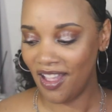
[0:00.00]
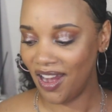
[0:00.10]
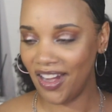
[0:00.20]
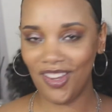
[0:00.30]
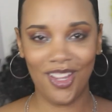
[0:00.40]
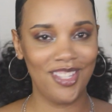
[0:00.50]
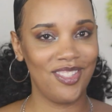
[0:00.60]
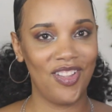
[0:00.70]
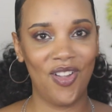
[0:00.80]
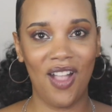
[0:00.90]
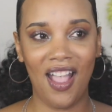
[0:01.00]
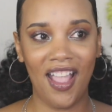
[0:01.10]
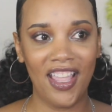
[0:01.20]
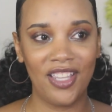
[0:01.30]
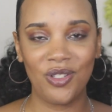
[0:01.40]
Alright you guys, so
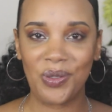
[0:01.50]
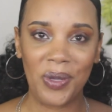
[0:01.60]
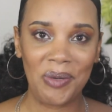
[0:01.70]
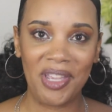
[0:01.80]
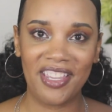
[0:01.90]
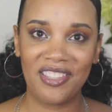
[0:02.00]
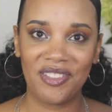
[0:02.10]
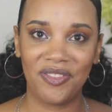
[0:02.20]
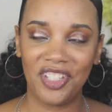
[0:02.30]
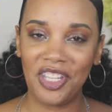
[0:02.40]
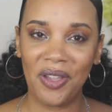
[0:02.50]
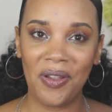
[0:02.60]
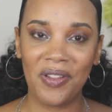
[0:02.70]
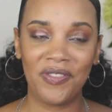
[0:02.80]
I enjoyed making this video.